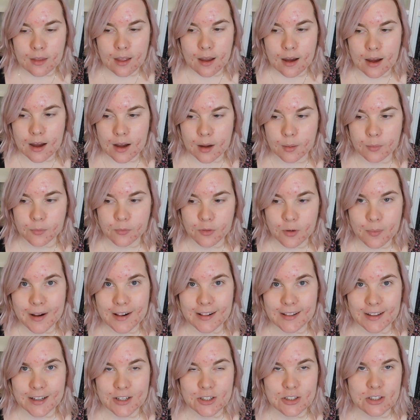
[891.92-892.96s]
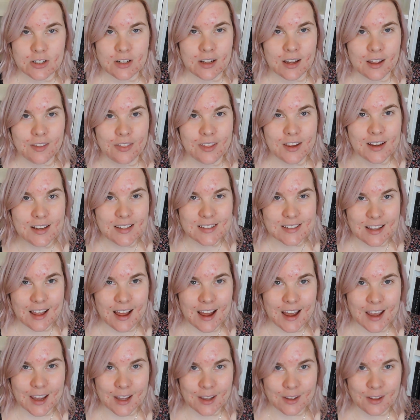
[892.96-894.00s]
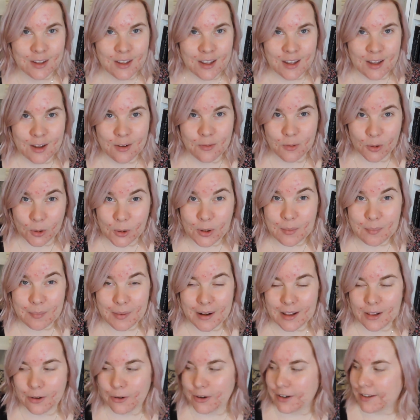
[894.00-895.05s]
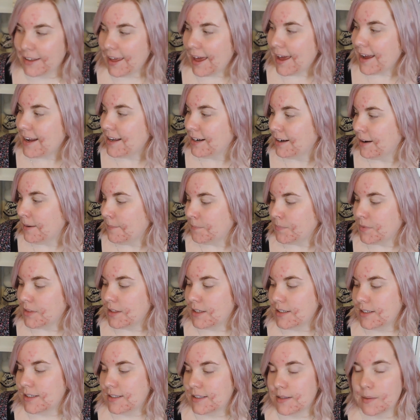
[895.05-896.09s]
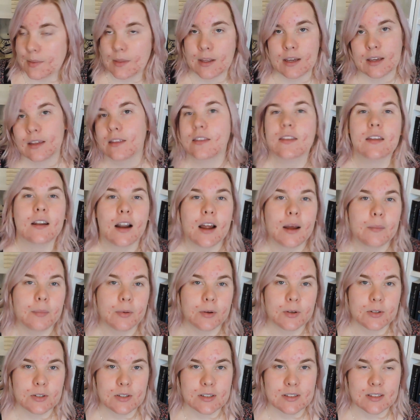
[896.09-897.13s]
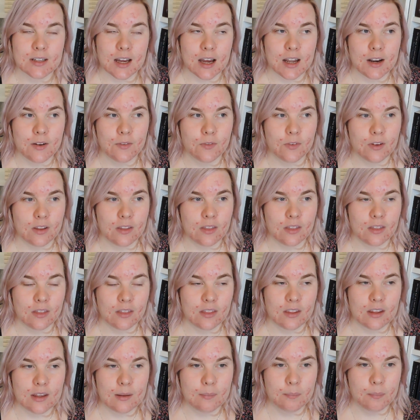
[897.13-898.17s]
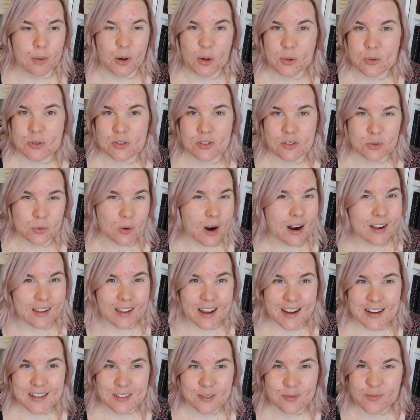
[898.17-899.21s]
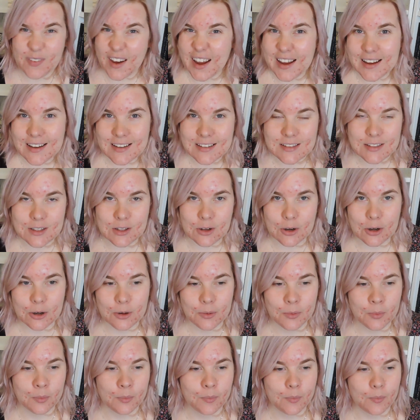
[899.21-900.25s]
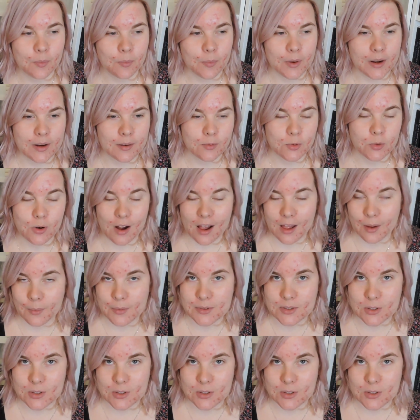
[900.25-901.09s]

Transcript: from my collection are things like Fallen by Lauren Kate, This is something that I purchased kind of in the post-Twilight phase, you know, when Twilight